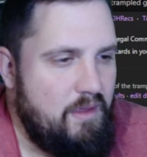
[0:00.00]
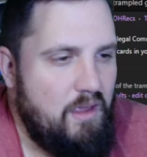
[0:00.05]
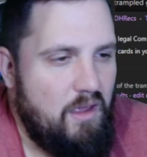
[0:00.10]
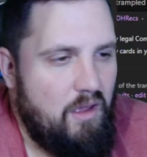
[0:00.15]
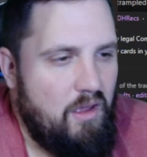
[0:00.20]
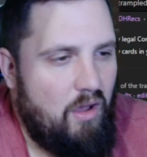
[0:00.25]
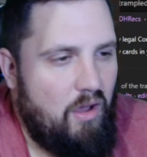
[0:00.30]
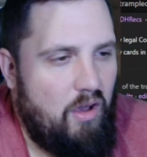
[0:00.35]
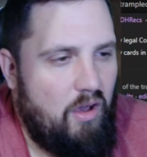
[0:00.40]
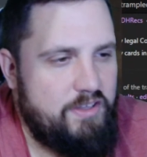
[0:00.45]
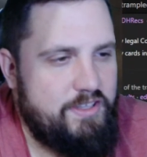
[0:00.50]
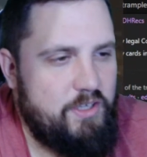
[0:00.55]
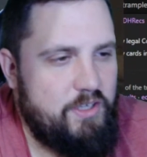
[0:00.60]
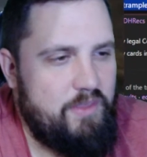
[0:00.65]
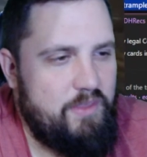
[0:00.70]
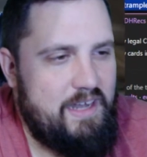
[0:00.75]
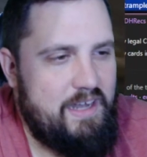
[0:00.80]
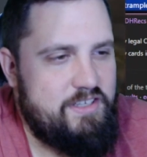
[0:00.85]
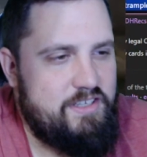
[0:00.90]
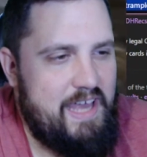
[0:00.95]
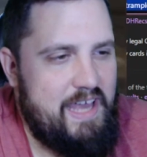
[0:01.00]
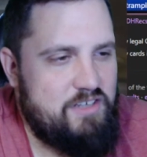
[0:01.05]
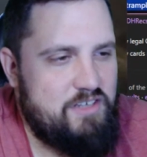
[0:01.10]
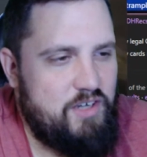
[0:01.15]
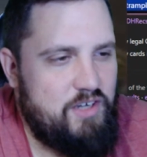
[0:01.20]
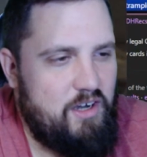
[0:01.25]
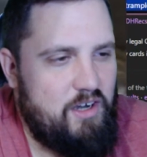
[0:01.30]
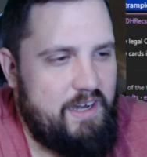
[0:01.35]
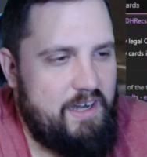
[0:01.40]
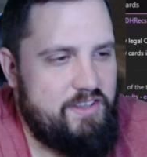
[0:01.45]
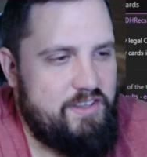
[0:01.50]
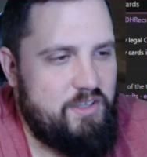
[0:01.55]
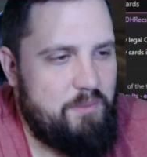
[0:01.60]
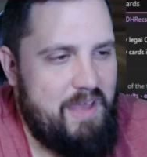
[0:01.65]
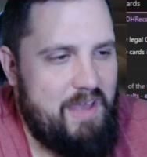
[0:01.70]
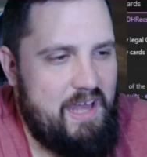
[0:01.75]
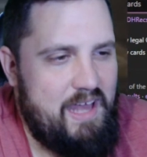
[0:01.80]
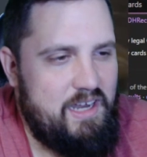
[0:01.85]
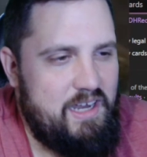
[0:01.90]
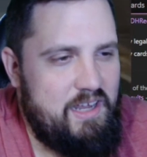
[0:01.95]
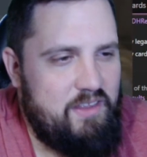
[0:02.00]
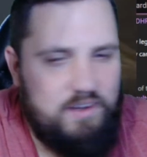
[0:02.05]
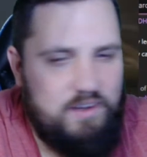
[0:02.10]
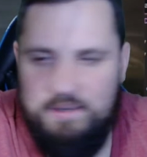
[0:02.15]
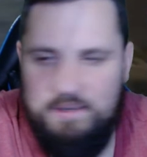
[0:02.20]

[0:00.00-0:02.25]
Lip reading: Also, that attack trigger ain't so bad either.